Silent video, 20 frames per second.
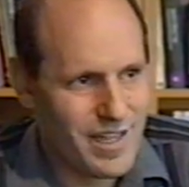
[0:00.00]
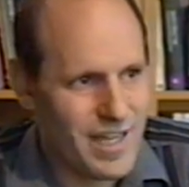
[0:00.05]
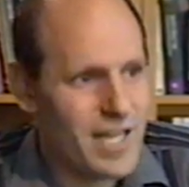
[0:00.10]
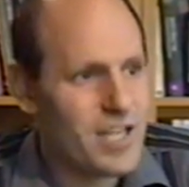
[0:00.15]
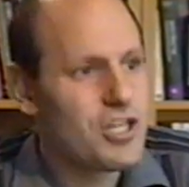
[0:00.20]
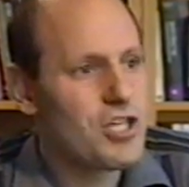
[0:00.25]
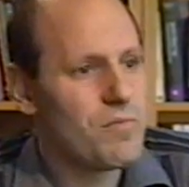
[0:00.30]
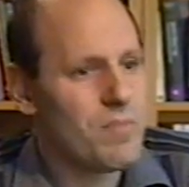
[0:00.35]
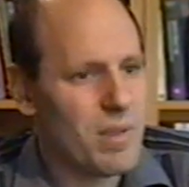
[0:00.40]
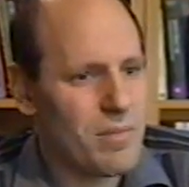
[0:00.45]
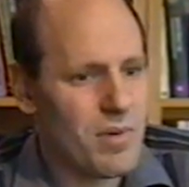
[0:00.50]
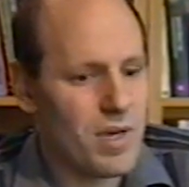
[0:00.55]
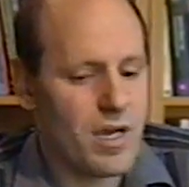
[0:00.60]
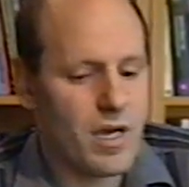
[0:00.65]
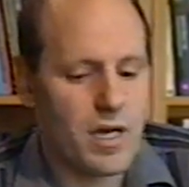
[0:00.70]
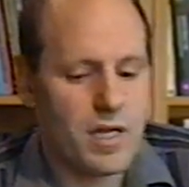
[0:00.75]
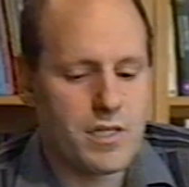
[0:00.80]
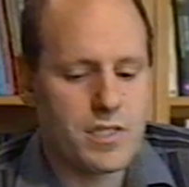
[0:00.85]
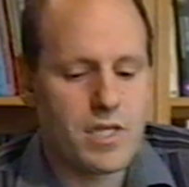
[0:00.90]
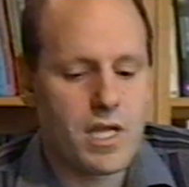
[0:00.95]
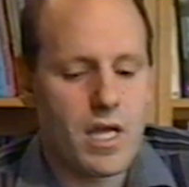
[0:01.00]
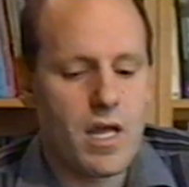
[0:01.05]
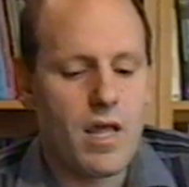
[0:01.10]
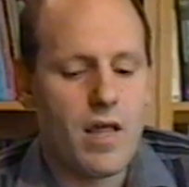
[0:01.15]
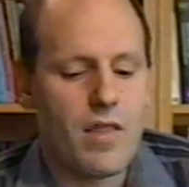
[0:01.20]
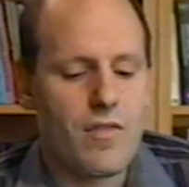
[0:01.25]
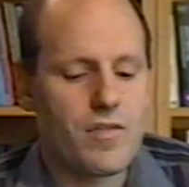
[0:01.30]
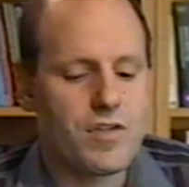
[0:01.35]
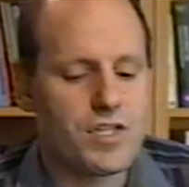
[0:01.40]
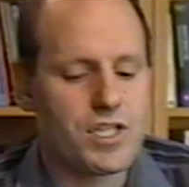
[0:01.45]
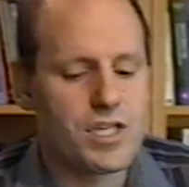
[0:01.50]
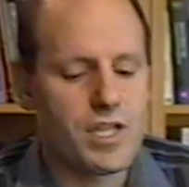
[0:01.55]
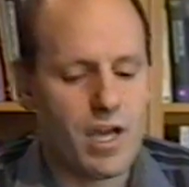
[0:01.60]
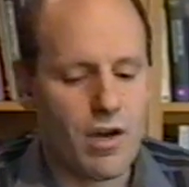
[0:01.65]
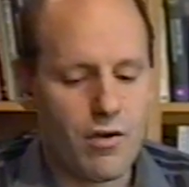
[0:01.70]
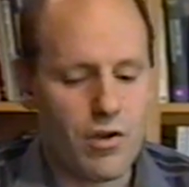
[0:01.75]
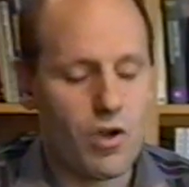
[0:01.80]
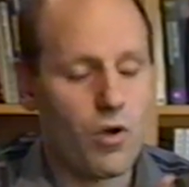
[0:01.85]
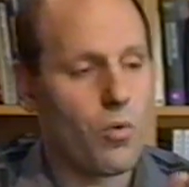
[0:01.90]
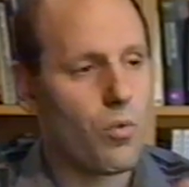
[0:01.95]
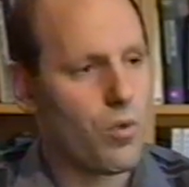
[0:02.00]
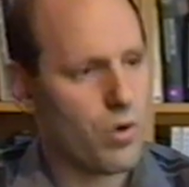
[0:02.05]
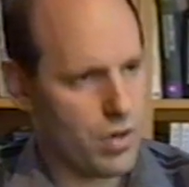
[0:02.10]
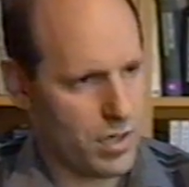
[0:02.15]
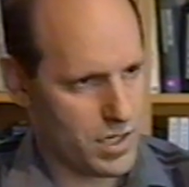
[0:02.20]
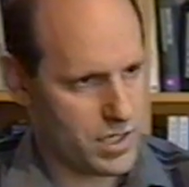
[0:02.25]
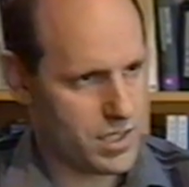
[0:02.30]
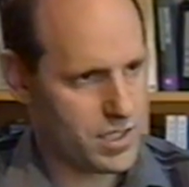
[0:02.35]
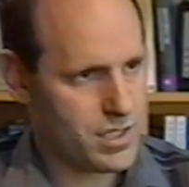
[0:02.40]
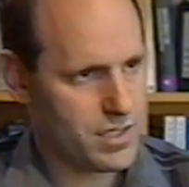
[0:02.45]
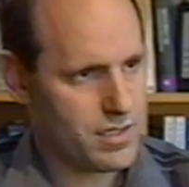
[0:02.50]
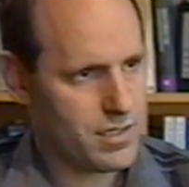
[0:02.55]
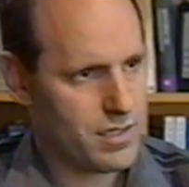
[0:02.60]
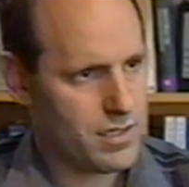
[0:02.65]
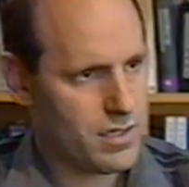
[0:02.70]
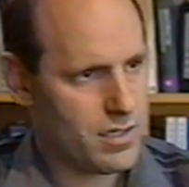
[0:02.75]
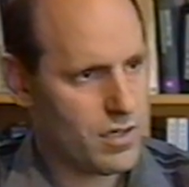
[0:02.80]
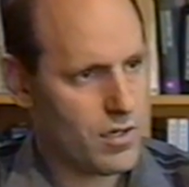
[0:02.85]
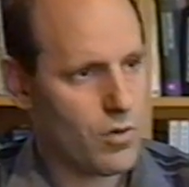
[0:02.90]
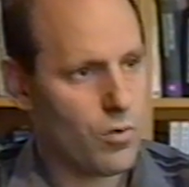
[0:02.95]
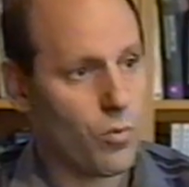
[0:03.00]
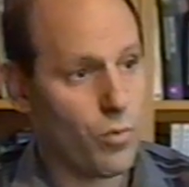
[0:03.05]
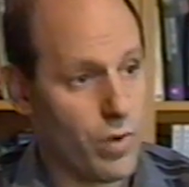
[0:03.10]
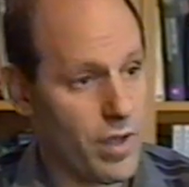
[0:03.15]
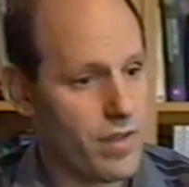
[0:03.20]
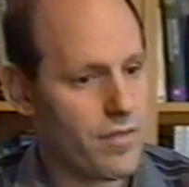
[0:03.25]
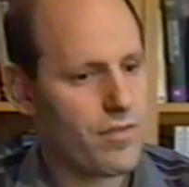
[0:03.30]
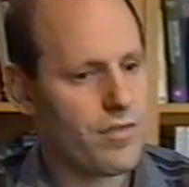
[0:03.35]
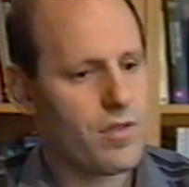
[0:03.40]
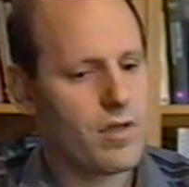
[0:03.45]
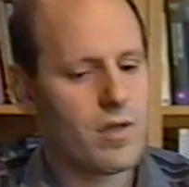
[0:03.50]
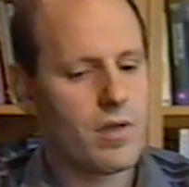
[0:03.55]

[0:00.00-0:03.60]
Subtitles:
It should be because the scenario works with